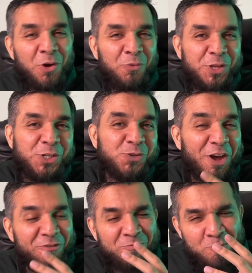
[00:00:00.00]
we need to
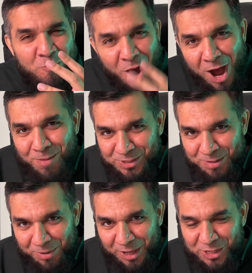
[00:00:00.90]
have moms
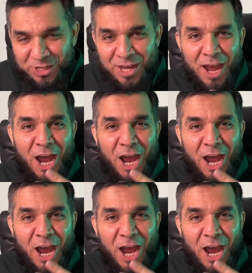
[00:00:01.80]
in place.